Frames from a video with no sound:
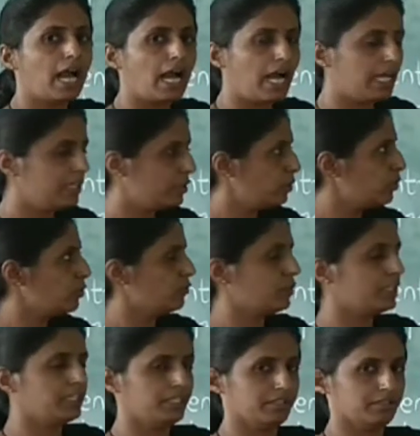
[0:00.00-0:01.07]
ion over
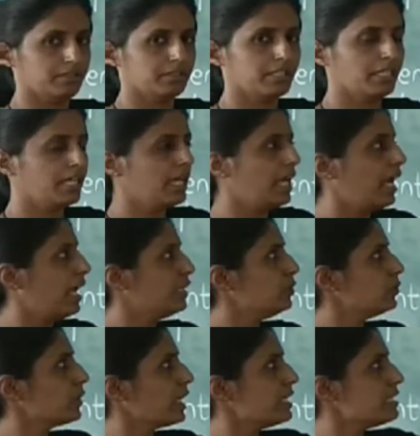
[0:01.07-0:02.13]
here, and
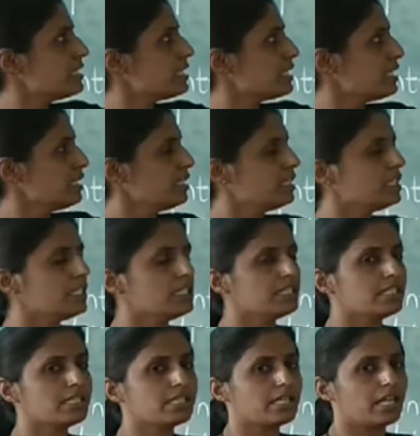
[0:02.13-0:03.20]
you can see
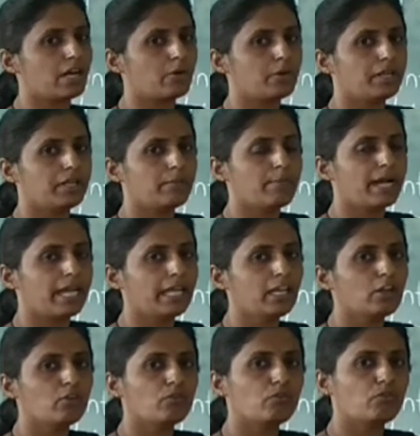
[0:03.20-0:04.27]
it is surrounded by
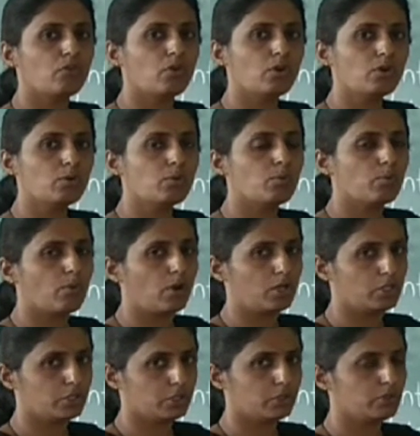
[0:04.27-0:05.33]
4
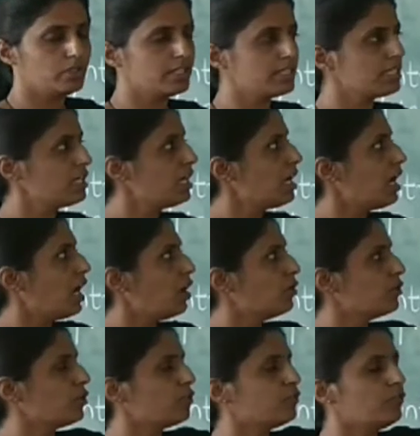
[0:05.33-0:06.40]
molecules,
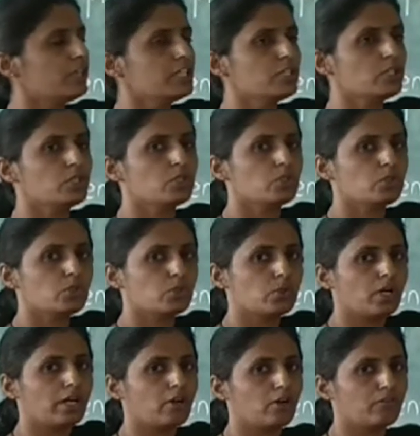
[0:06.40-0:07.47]
out of which 2
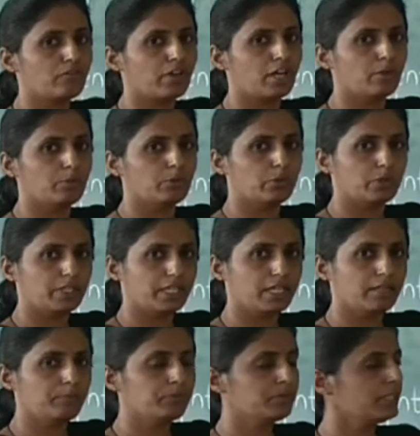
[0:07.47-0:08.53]
are of
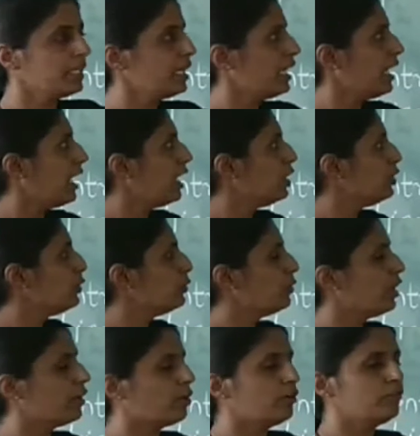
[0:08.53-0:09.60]
ammonia and 2
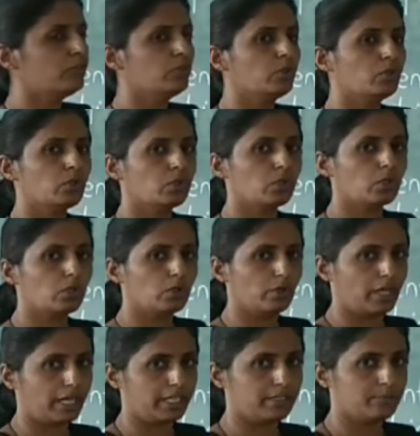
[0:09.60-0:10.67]
are of
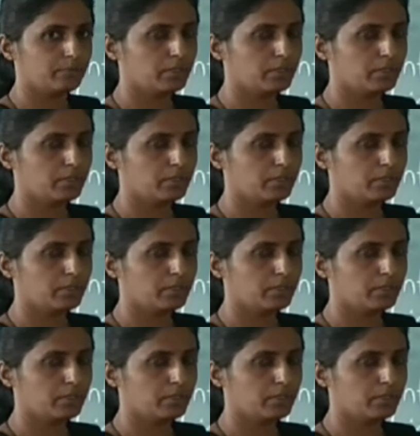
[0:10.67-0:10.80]
fluoride.